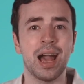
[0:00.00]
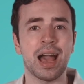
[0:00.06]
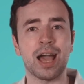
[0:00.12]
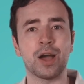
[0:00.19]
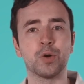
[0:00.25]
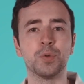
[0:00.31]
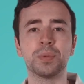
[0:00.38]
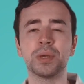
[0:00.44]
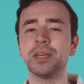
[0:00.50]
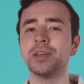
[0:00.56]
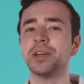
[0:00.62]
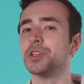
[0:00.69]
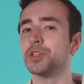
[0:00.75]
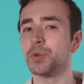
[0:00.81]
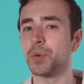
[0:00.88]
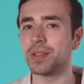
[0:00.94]
I will
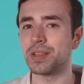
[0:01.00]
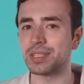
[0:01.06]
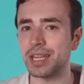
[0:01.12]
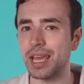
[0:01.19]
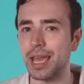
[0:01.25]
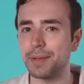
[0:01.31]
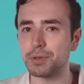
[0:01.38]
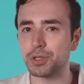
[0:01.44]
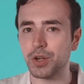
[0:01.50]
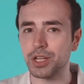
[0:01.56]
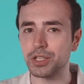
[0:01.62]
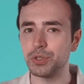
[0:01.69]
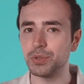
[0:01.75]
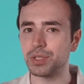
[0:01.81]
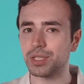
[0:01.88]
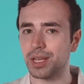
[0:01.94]
be doing the same to try
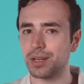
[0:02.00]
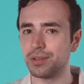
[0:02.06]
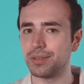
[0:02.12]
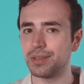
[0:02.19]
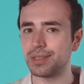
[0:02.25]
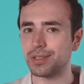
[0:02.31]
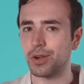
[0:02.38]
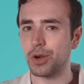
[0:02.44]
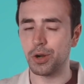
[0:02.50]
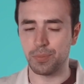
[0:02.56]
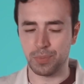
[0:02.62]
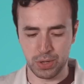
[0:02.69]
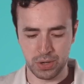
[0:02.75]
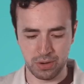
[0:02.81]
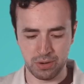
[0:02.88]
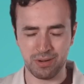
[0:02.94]
to settle this
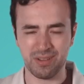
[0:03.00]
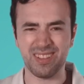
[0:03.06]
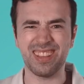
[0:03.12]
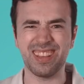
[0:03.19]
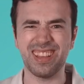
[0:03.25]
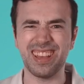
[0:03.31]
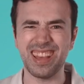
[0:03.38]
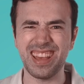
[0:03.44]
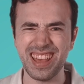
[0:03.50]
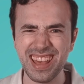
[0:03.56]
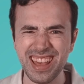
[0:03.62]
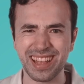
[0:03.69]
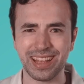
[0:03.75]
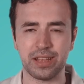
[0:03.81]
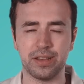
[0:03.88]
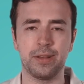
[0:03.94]
heartburn.
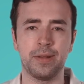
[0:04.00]
Ugh.